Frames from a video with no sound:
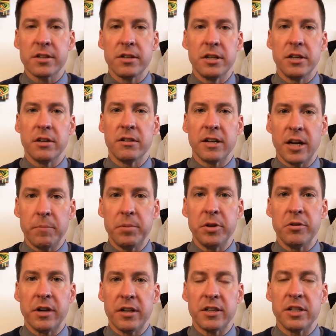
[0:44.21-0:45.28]
you know, to
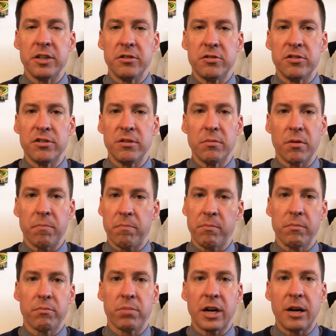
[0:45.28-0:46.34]
upload onto YouTube or
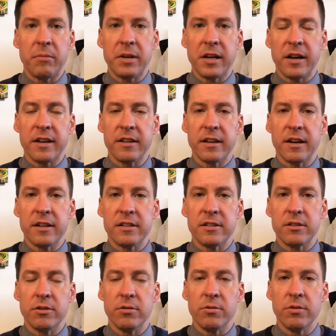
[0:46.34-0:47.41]
probably on
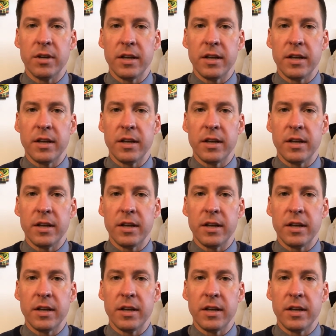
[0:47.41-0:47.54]
onto